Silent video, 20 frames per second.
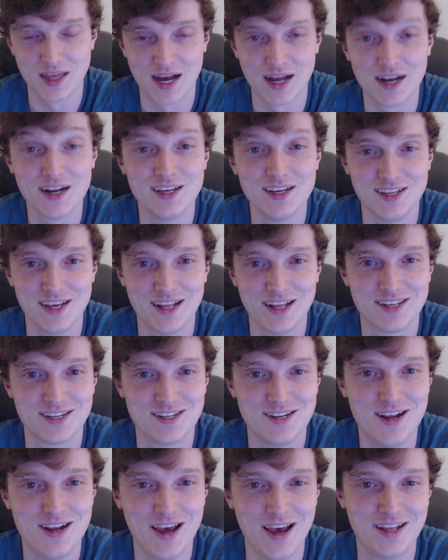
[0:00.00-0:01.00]

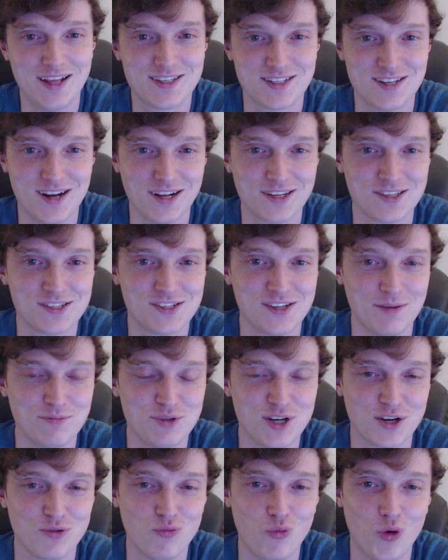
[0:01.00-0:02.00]
it's not
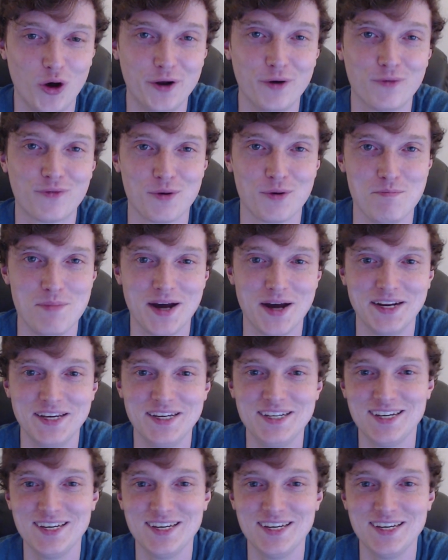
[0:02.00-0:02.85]
Subject One over Money.